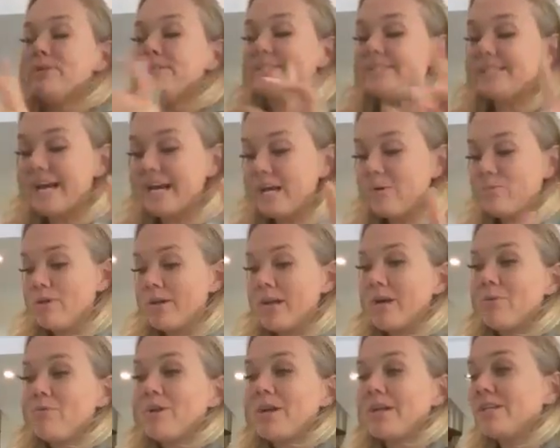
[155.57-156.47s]
second one
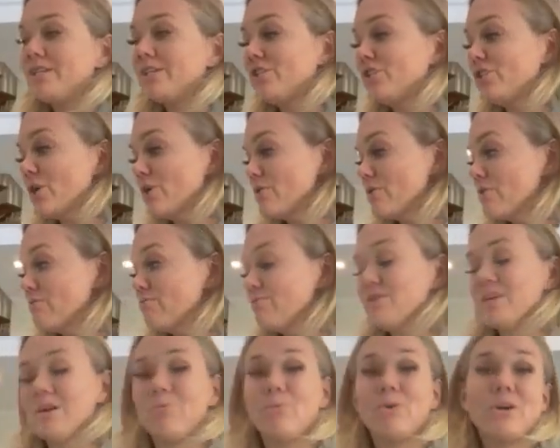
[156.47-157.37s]
I wanted to show you
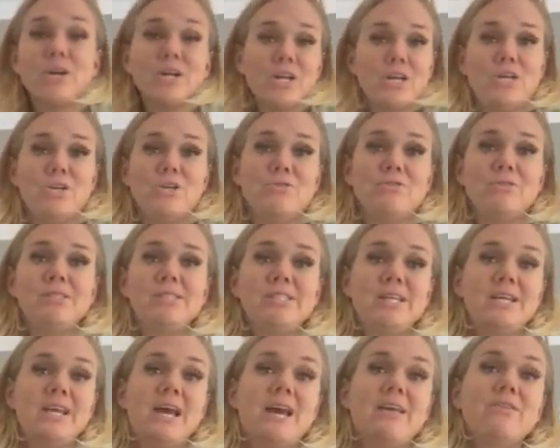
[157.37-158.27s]
that we're going to use
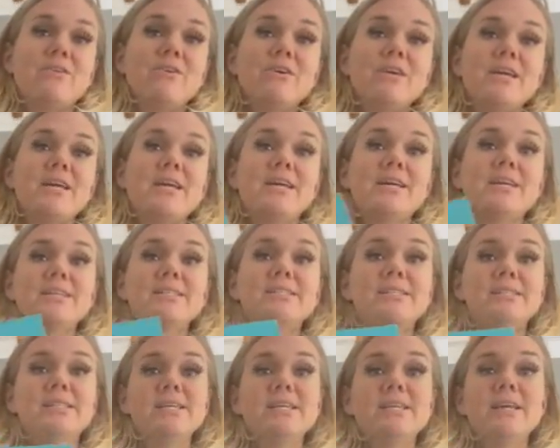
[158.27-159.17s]
together is
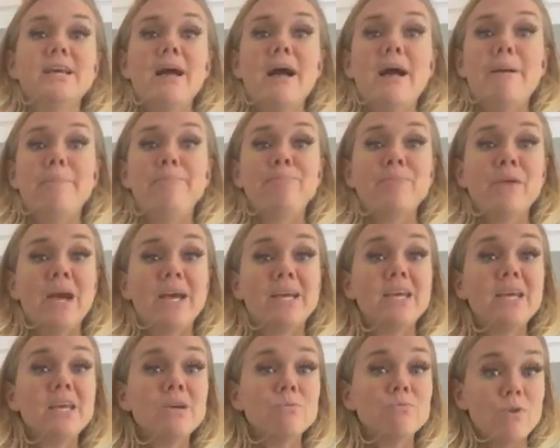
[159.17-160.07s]
a
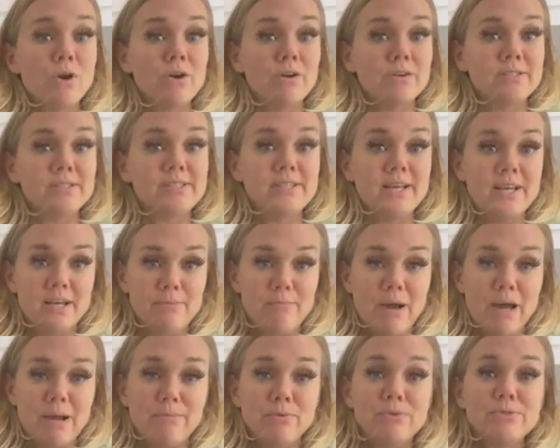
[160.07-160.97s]
keyword study
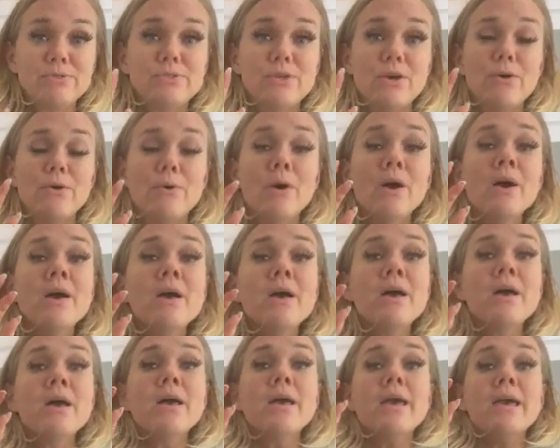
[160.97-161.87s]
Bible. So
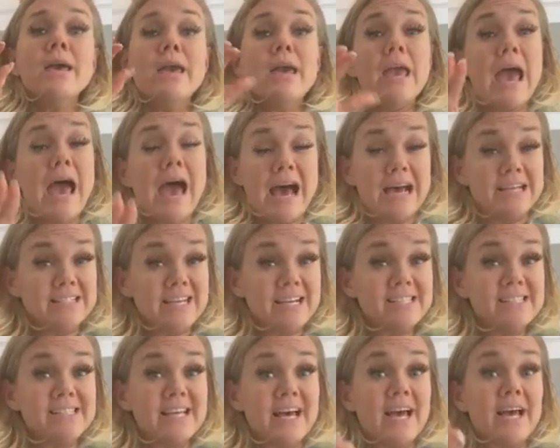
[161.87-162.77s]
as
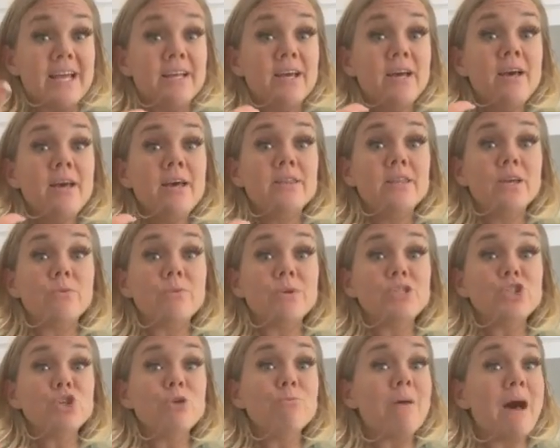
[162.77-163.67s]
I said, the
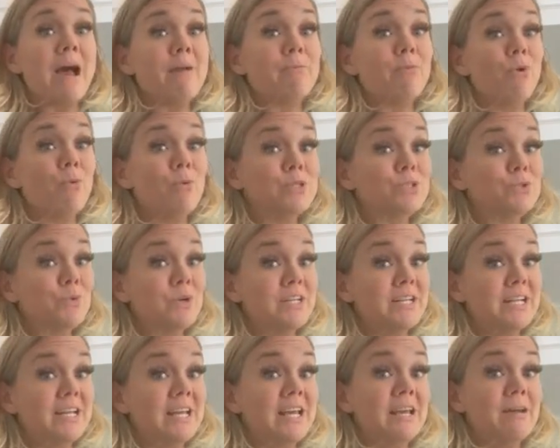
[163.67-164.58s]
original Bible was
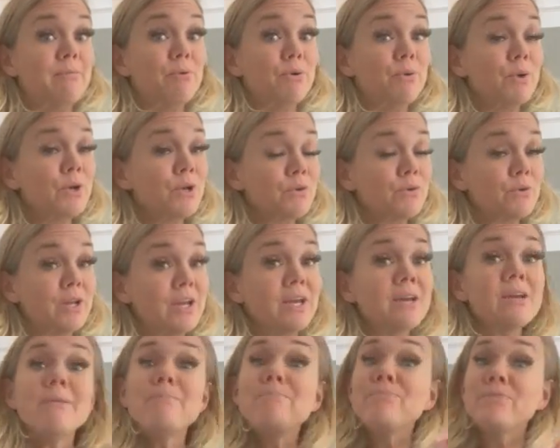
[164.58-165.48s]
written in Hebrew and
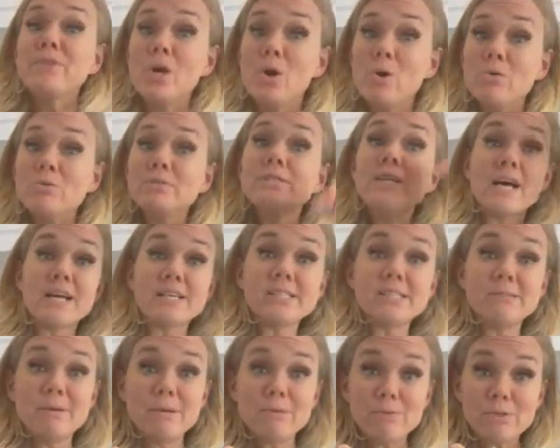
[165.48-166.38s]
Greek. The Old
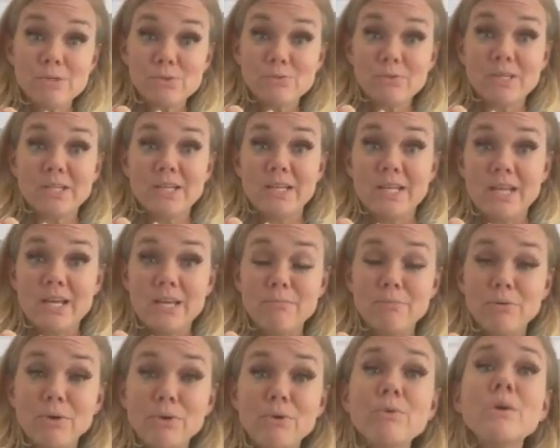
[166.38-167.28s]
Testament was written in
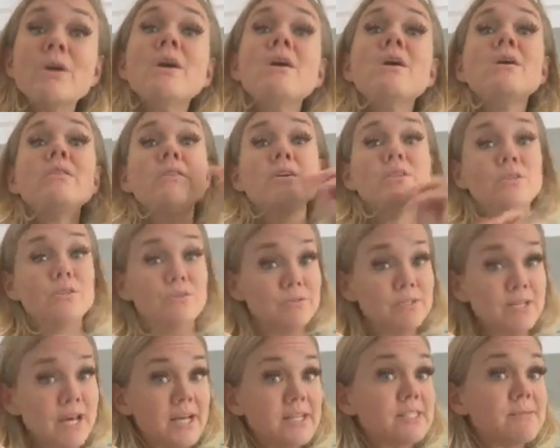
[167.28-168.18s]
Hebrew. The New
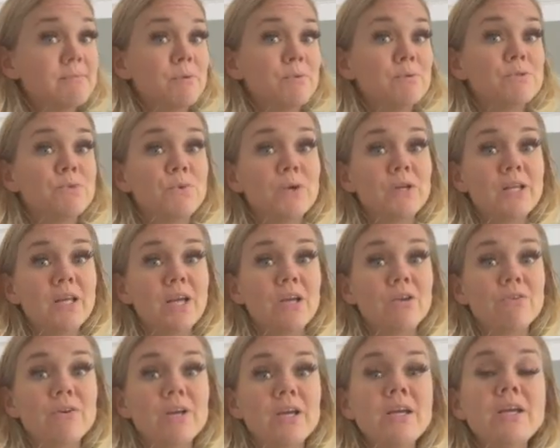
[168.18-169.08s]
Testament was written
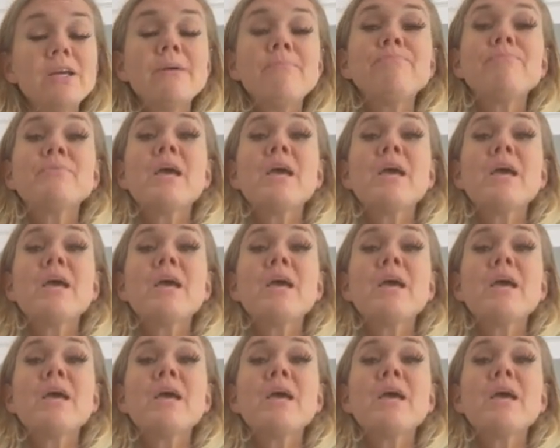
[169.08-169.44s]
in Greek.